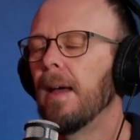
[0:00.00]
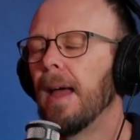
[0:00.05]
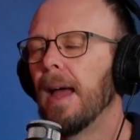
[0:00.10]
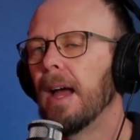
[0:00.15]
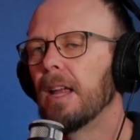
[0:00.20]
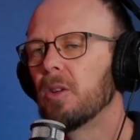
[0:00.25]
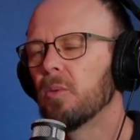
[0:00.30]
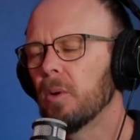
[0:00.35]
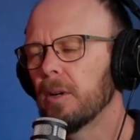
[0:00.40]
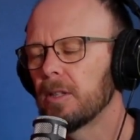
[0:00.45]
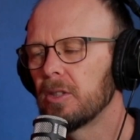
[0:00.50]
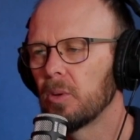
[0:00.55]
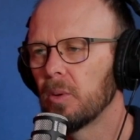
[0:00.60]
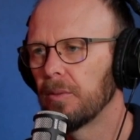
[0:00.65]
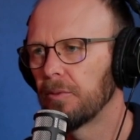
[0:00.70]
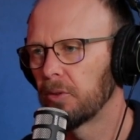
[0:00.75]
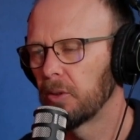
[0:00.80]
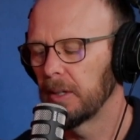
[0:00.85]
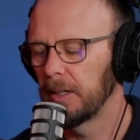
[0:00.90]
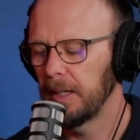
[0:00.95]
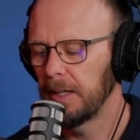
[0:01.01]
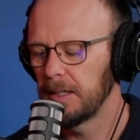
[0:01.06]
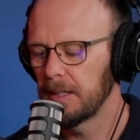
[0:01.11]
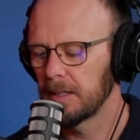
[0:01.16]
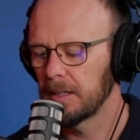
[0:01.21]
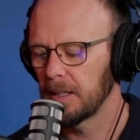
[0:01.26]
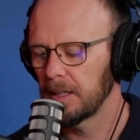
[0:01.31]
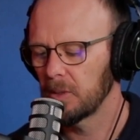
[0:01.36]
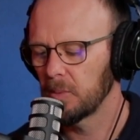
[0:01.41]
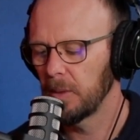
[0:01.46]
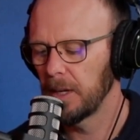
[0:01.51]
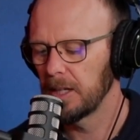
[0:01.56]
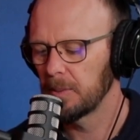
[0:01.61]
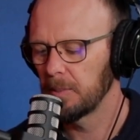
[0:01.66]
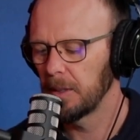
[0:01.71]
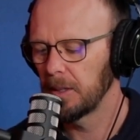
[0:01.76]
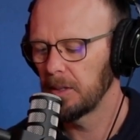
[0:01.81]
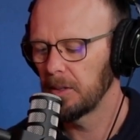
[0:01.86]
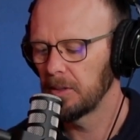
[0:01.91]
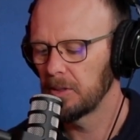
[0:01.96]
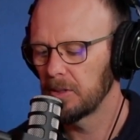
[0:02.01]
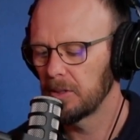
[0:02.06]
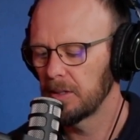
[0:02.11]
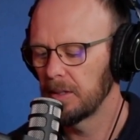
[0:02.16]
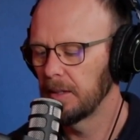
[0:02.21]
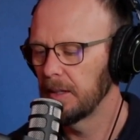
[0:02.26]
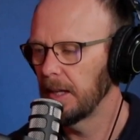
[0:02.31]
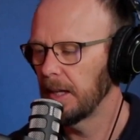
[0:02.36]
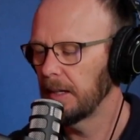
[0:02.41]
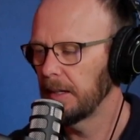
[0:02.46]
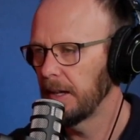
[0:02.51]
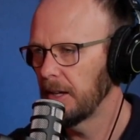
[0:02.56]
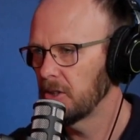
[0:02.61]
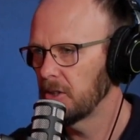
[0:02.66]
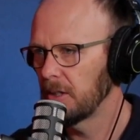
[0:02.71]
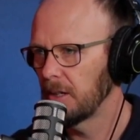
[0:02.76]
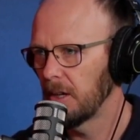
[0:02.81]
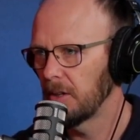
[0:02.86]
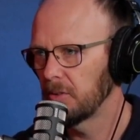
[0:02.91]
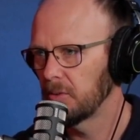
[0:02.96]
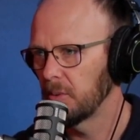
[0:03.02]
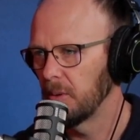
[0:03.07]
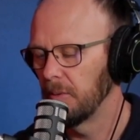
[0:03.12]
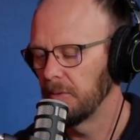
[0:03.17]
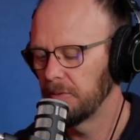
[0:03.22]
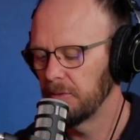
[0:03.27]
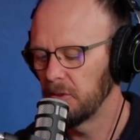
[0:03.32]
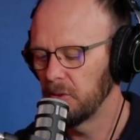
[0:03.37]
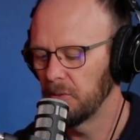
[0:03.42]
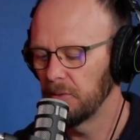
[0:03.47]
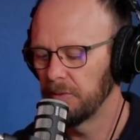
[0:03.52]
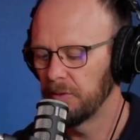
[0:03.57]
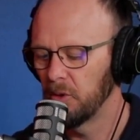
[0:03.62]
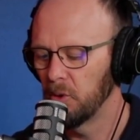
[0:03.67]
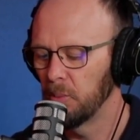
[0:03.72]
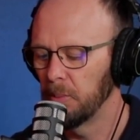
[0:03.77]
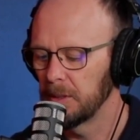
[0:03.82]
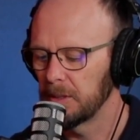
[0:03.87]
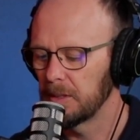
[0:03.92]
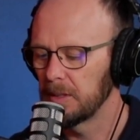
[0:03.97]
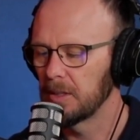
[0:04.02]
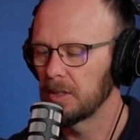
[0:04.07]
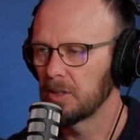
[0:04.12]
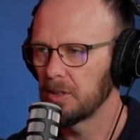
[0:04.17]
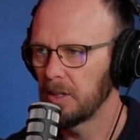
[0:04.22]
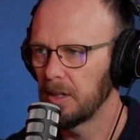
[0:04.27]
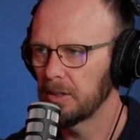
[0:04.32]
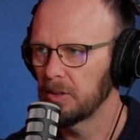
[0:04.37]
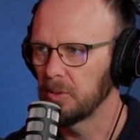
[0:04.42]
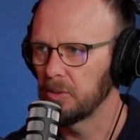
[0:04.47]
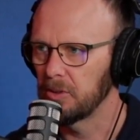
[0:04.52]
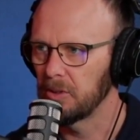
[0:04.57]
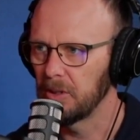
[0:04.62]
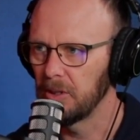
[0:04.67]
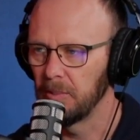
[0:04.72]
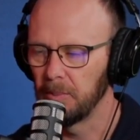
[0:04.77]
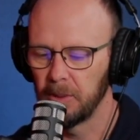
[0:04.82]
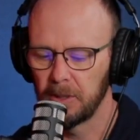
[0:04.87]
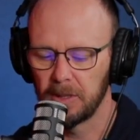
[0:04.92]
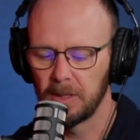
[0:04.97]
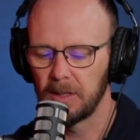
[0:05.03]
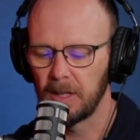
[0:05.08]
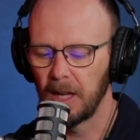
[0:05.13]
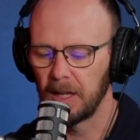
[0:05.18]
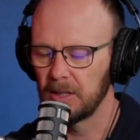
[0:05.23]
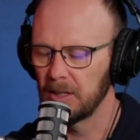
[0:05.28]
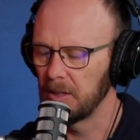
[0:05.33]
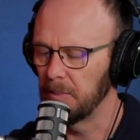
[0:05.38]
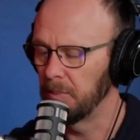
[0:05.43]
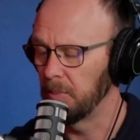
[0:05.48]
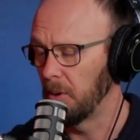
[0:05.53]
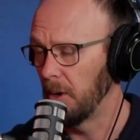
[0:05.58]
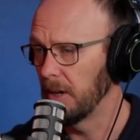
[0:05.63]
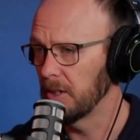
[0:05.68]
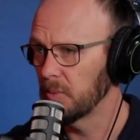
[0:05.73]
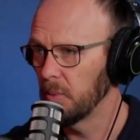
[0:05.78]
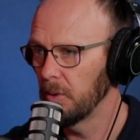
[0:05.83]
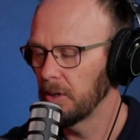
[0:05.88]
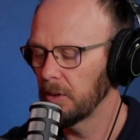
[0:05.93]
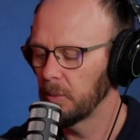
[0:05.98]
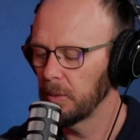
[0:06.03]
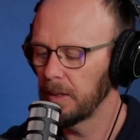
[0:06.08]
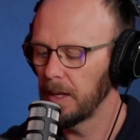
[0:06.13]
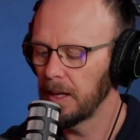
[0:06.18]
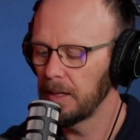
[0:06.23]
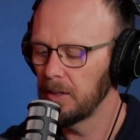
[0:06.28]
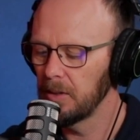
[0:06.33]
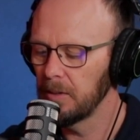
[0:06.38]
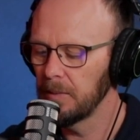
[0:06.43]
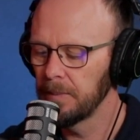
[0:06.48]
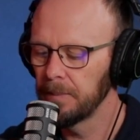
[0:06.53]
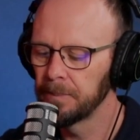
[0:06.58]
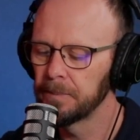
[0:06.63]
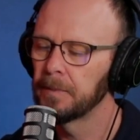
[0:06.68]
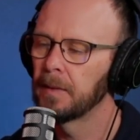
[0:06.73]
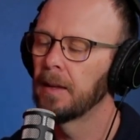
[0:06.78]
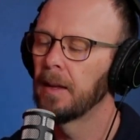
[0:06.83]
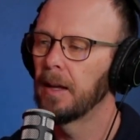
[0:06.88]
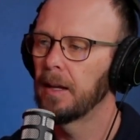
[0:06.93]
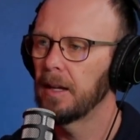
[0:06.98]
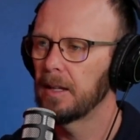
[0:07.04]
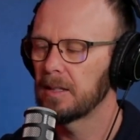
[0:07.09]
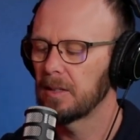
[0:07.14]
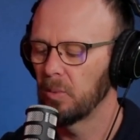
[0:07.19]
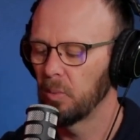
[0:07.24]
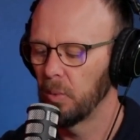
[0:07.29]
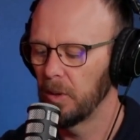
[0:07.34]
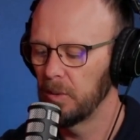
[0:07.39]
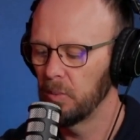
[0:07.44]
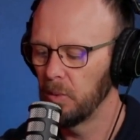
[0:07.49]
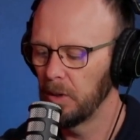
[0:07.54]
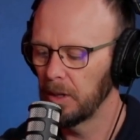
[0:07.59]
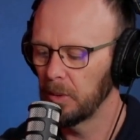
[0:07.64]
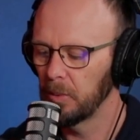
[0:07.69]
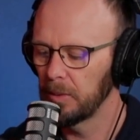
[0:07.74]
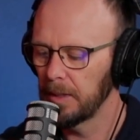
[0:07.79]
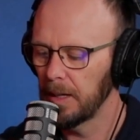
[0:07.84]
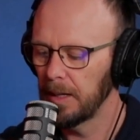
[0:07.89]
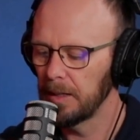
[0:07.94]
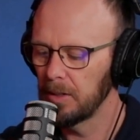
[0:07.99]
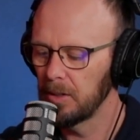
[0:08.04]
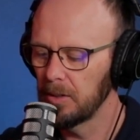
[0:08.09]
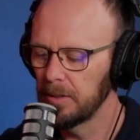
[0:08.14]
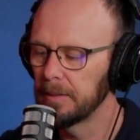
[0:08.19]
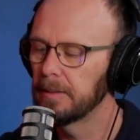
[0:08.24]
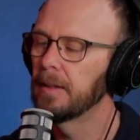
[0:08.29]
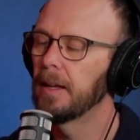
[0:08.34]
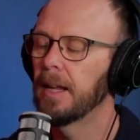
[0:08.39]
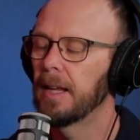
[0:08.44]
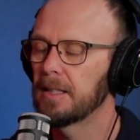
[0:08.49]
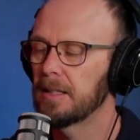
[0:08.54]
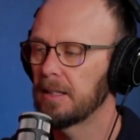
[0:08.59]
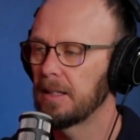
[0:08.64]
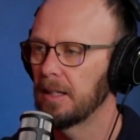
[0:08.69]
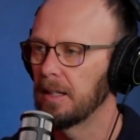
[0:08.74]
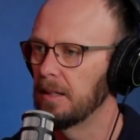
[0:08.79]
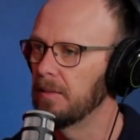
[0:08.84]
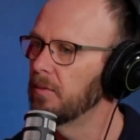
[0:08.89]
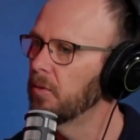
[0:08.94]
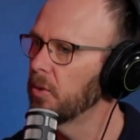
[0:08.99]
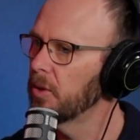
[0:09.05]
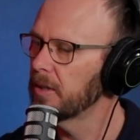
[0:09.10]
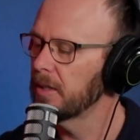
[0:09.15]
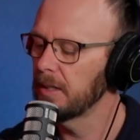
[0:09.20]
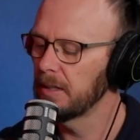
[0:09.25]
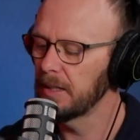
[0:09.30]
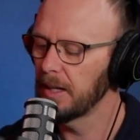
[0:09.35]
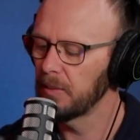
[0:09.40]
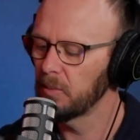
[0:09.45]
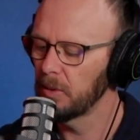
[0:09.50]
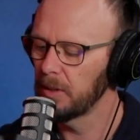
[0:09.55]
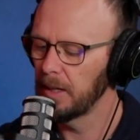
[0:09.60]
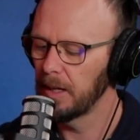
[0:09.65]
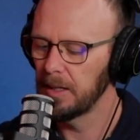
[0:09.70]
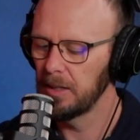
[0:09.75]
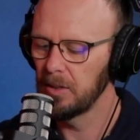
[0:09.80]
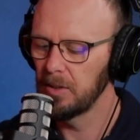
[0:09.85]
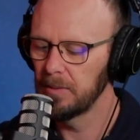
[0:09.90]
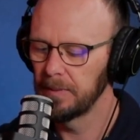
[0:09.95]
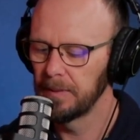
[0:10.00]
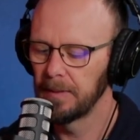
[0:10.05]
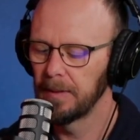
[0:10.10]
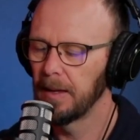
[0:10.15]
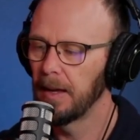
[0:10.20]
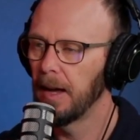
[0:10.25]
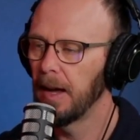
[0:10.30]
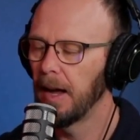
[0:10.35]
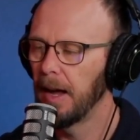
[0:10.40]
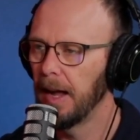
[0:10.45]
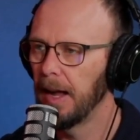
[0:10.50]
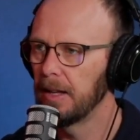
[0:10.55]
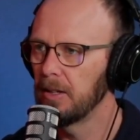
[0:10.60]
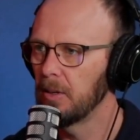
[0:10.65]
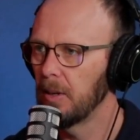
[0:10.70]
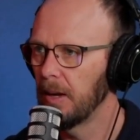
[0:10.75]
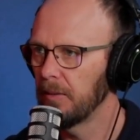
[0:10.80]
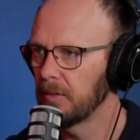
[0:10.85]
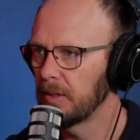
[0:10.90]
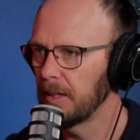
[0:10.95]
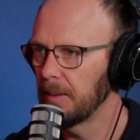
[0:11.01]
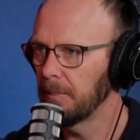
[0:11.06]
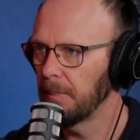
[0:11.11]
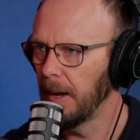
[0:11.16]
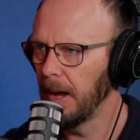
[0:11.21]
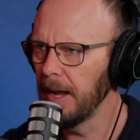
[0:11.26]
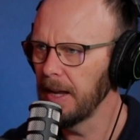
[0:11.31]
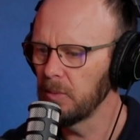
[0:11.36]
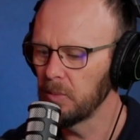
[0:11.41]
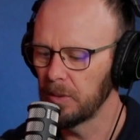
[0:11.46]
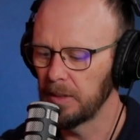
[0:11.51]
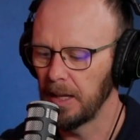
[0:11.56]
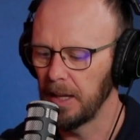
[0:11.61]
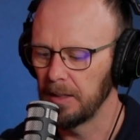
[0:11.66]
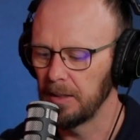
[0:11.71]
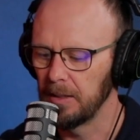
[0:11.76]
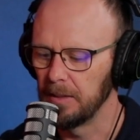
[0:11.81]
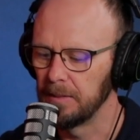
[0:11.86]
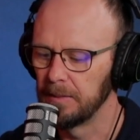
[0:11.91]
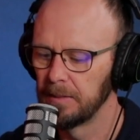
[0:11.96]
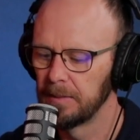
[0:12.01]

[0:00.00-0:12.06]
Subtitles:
And you want to do it for at least 6 weeks because that allows you to go through a full business cycle. So your business has to price work without you. It has to win work without you. It has to get invoicing done without you. And you have to get paid without you.